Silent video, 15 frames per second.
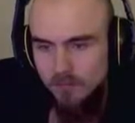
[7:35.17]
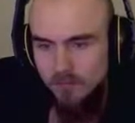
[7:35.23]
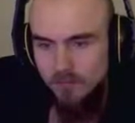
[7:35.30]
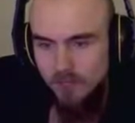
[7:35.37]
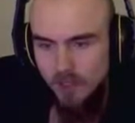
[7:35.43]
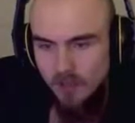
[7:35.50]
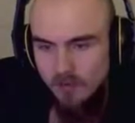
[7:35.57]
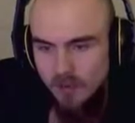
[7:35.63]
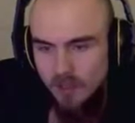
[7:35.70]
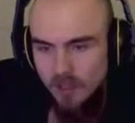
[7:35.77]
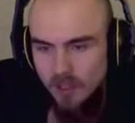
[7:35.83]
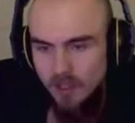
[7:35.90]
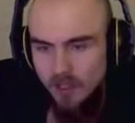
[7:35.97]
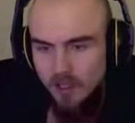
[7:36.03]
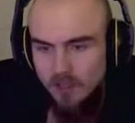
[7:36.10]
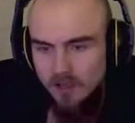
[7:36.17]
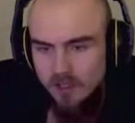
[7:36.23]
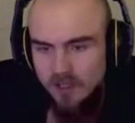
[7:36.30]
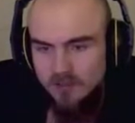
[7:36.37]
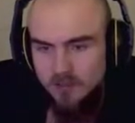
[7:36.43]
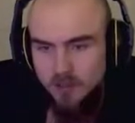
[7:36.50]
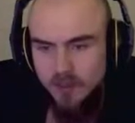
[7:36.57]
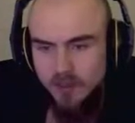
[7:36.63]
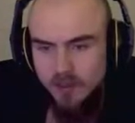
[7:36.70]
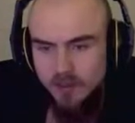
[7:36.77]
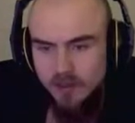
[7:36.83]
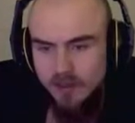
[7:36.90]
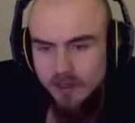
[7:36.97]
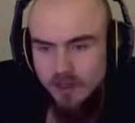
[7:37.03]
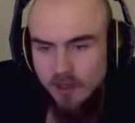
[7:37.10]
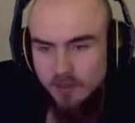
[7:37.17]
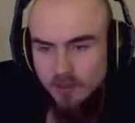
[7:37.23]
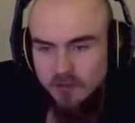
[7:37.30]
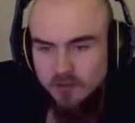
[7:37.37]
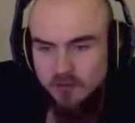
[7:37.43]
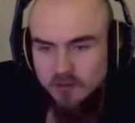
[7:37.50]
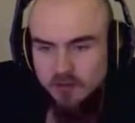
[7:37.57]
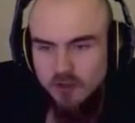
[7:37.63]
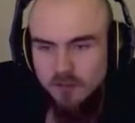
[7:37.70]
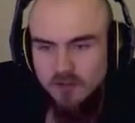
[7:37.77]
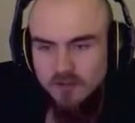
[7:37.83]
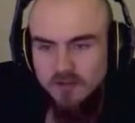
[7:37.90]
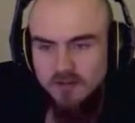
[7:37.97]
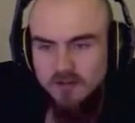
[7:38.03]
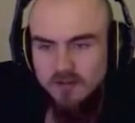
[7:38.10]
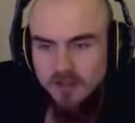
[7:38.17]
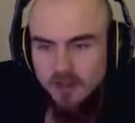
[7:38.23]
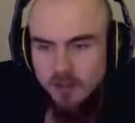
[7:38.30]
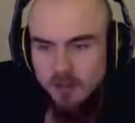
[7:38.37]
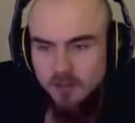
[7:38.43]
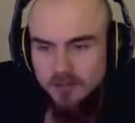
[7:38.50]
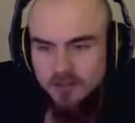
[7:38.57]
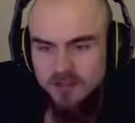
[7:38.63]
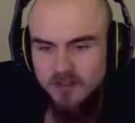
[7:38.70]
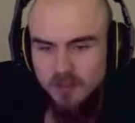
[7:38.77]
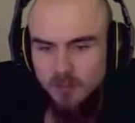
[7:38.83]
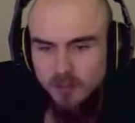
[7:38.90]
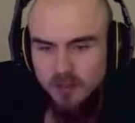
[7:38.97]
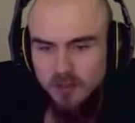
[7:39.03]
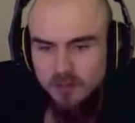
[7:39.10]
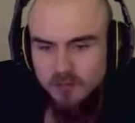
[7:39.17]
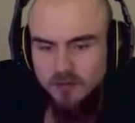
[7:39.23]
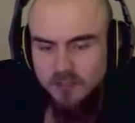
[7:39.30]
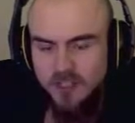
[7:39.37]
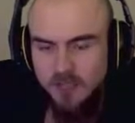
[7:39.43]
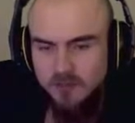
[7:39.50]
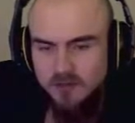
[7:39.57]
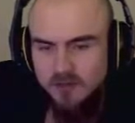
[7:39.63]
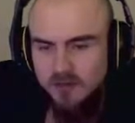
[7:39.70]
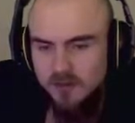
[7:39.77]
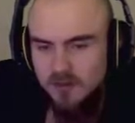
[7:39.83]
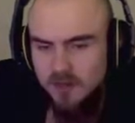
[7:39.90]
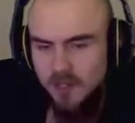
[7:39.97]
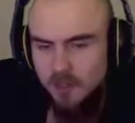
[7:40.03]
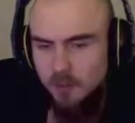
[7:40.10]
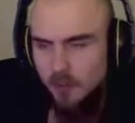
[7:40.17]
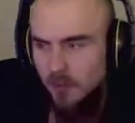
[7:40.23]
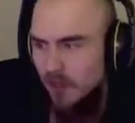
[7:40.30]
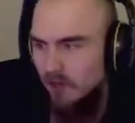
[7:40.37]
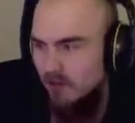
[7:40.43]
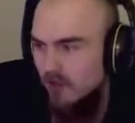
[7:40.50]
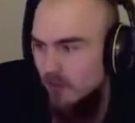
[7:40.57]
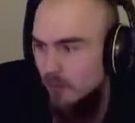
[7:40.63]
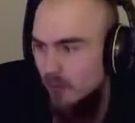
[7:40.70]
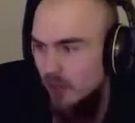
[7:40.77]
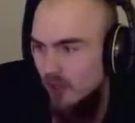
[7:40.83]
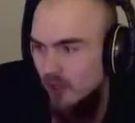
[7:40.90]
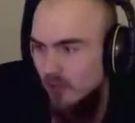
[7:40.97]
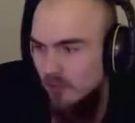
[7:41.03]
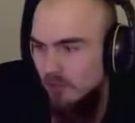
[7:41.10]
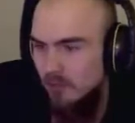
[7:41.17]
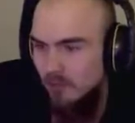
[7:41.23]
And the XP the monsters drop is represented with those gems that pop out of them when you kill them.